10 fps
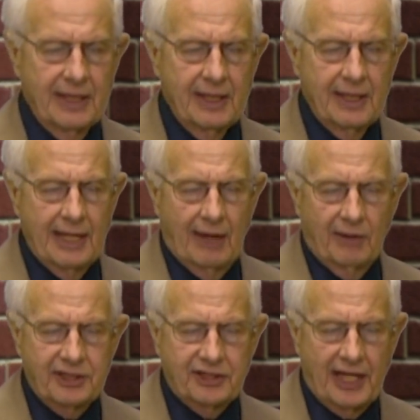
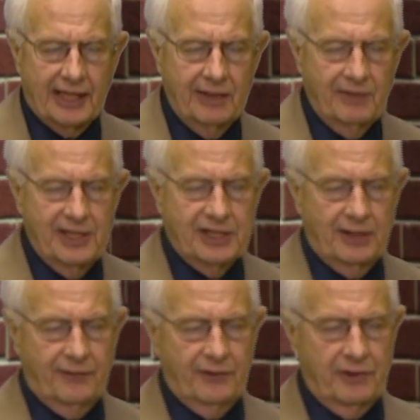Now, a second
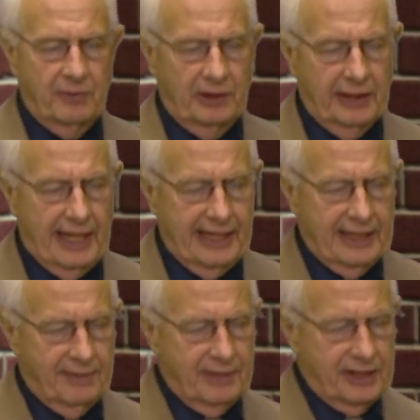reason for the
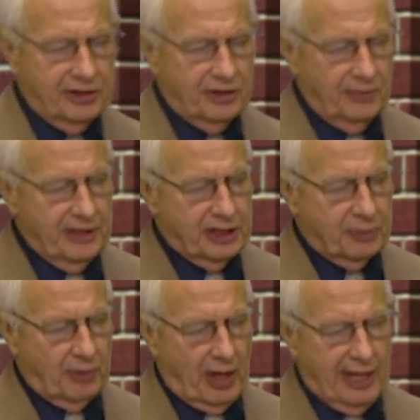millennium is to
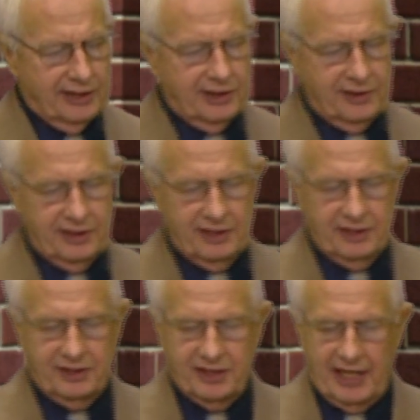respond to the
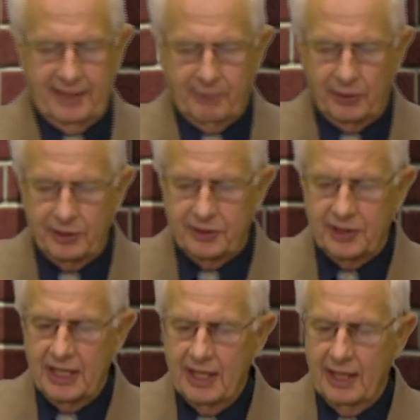
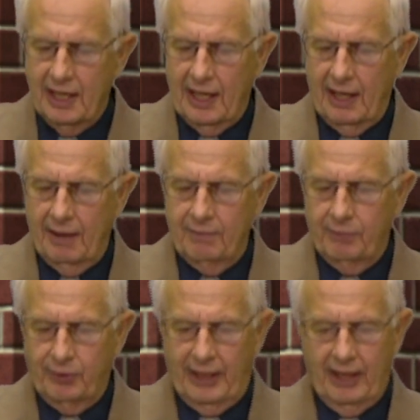disciples'
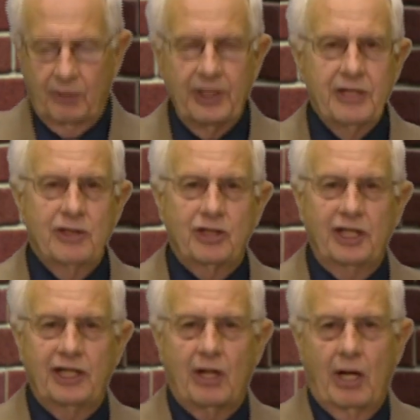prayer. We
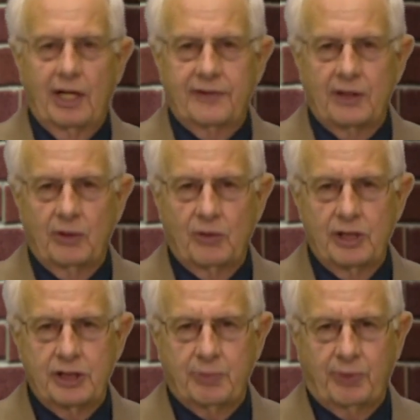usually call it the
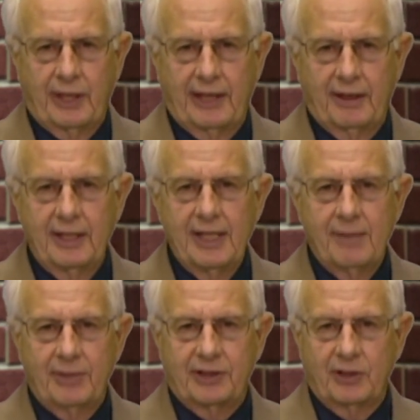Lord's Prayer,
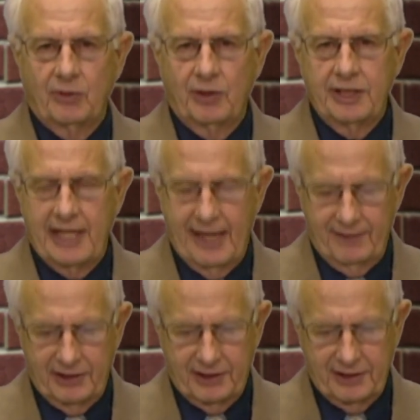but the Lord
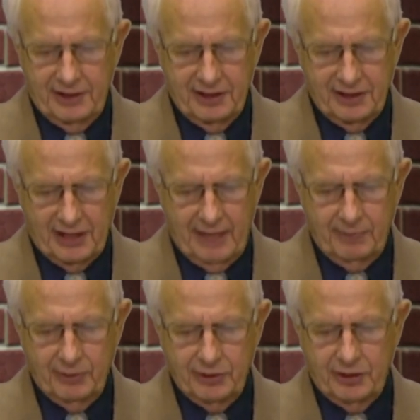gave it to the
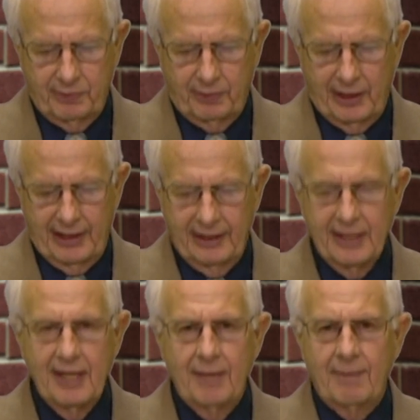disciples to pray.
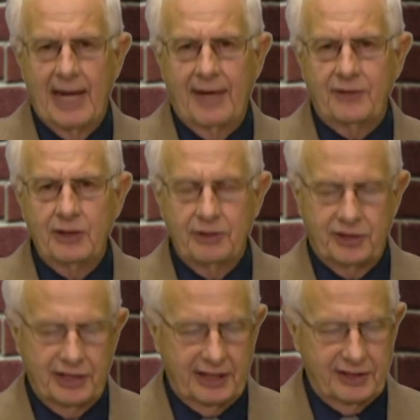Matthew
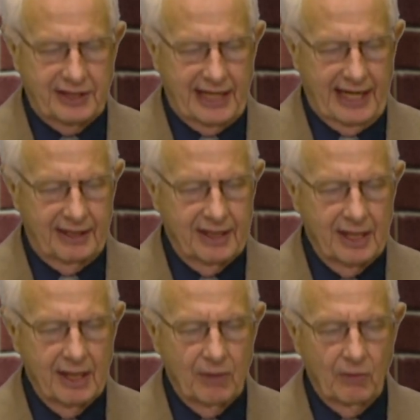6:10,
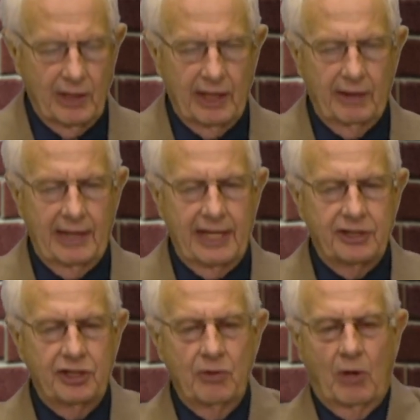where,
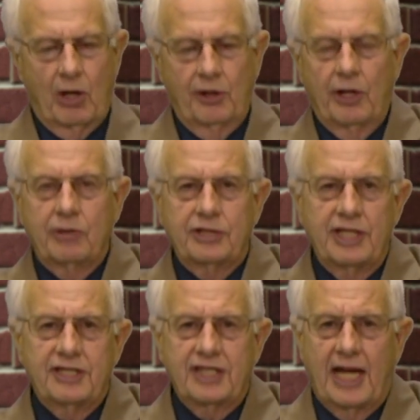as you all know,
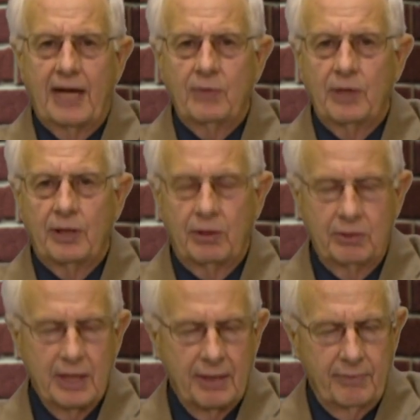says, "Thy
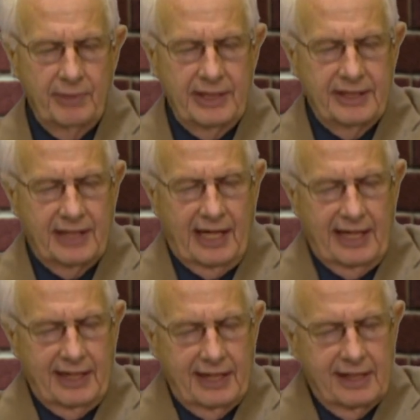will be
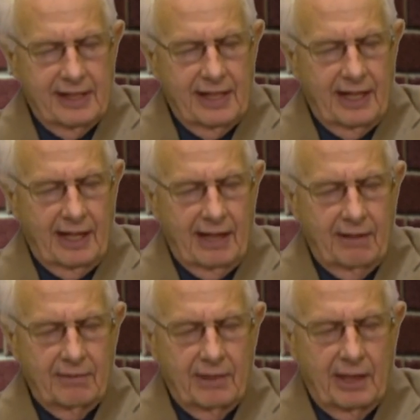done
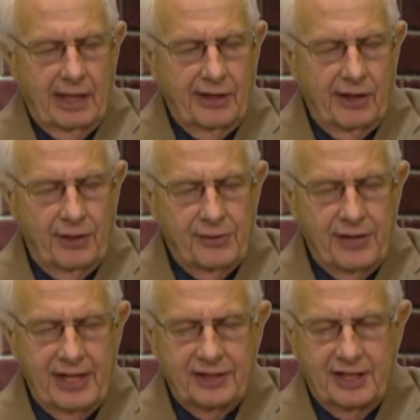on earth
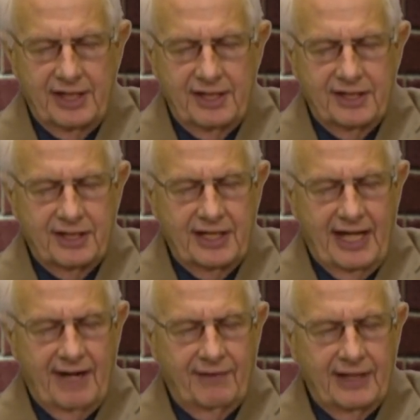as it is in
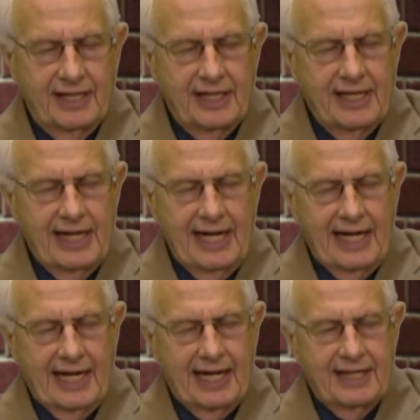heaven."
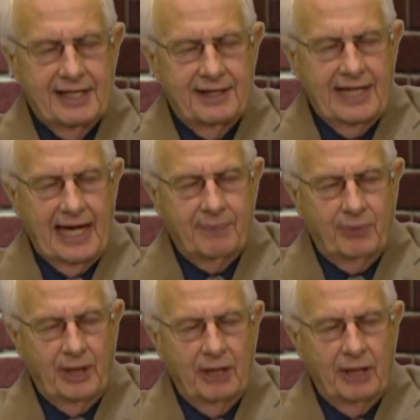And that prayer